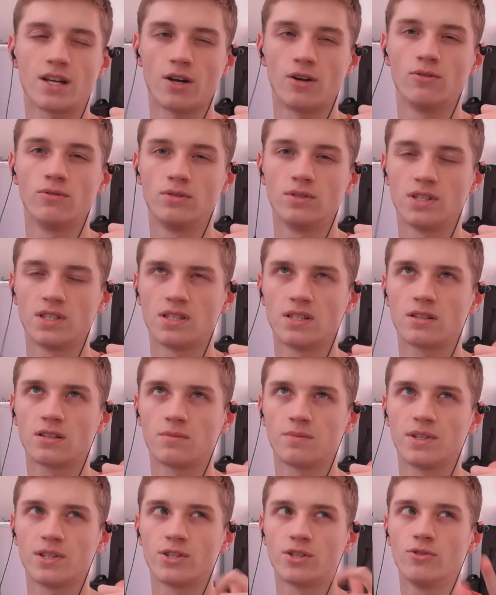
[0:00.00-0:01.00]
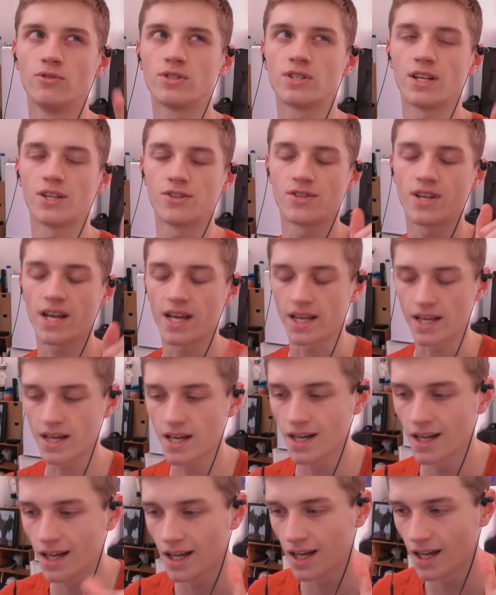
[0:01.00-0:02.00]
ago, since it's gonna be Tuesday today,
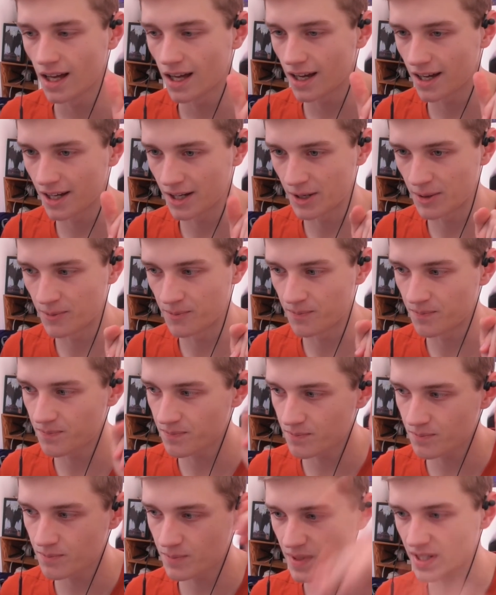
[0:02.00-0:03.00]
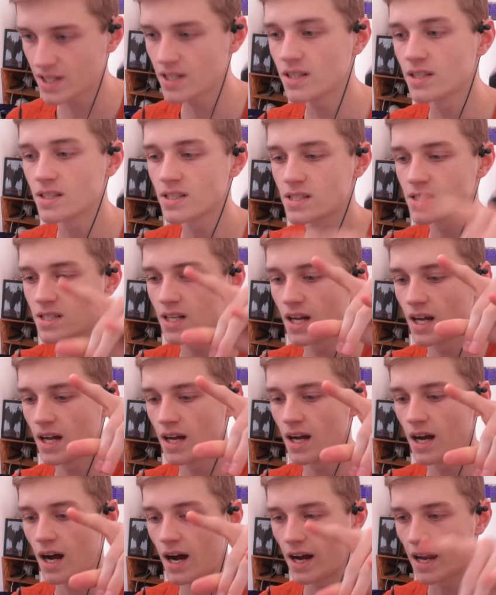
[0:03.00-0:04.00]
um, because
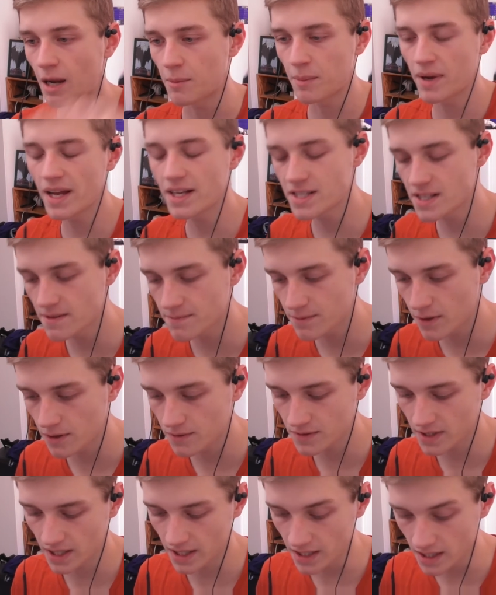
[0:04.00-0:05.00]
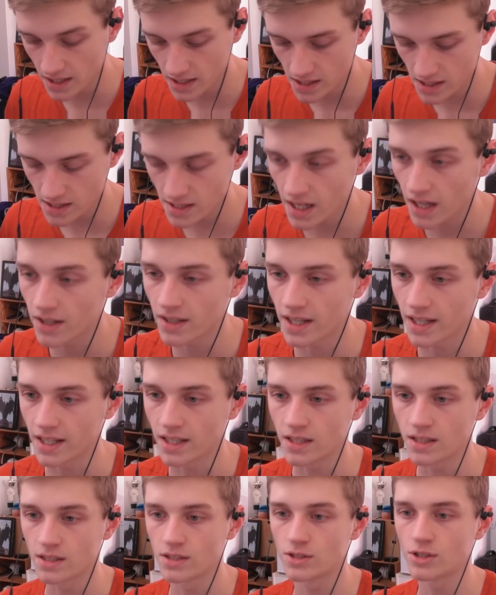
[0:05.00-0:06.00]
I had my 18th birthday
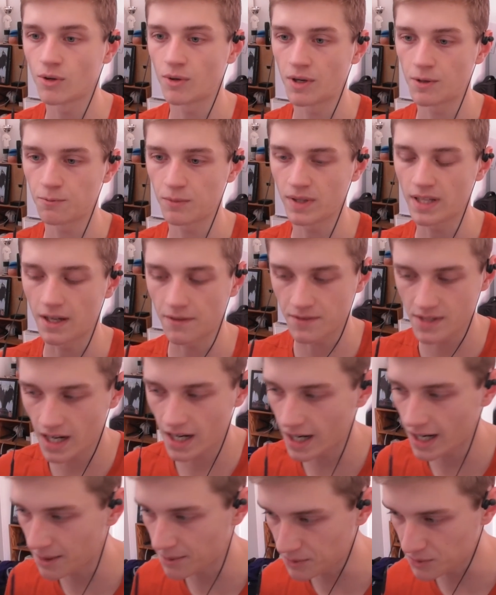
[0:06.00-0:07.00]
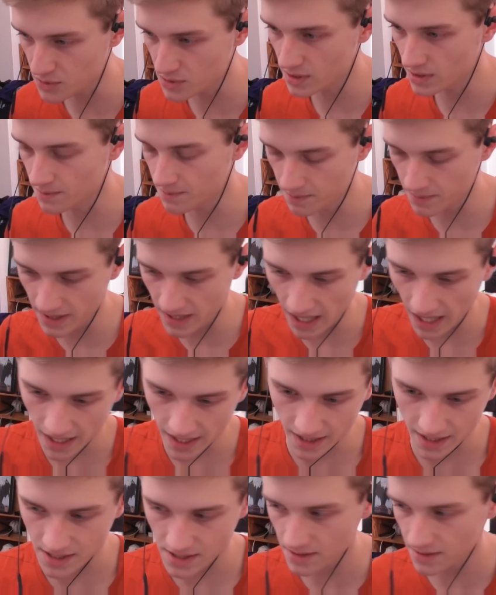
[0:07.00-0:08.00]
Saturday, so I didn't really have time. There was a lot of
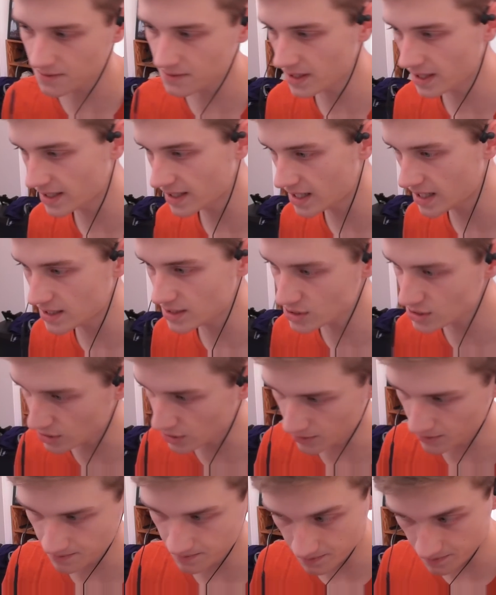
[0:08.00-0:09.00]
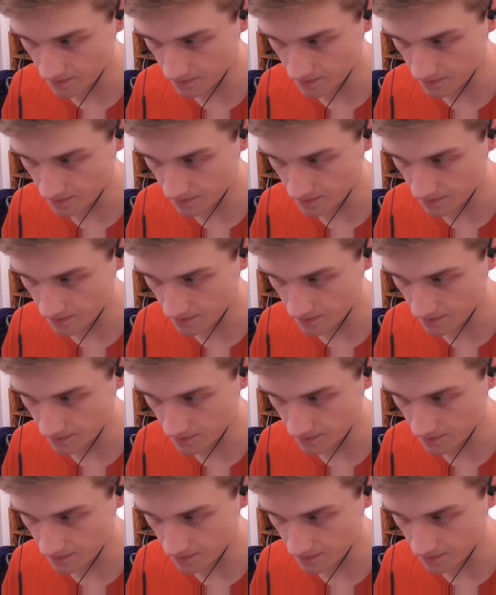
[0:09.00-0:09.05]
planning and stuff like that, so